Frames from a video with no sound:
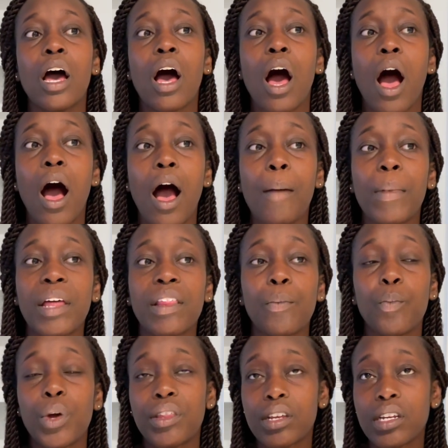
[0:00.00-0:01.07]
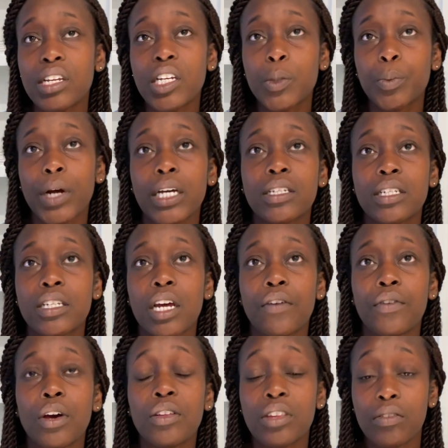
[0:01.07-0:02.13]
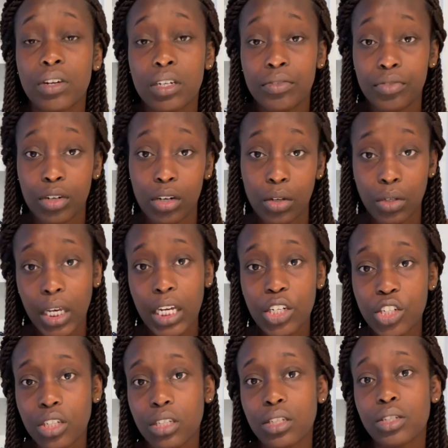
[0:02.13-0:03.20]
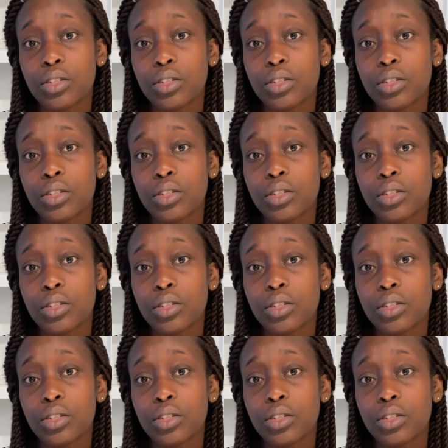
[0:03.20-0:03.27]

And then within each practice area, there are different locations.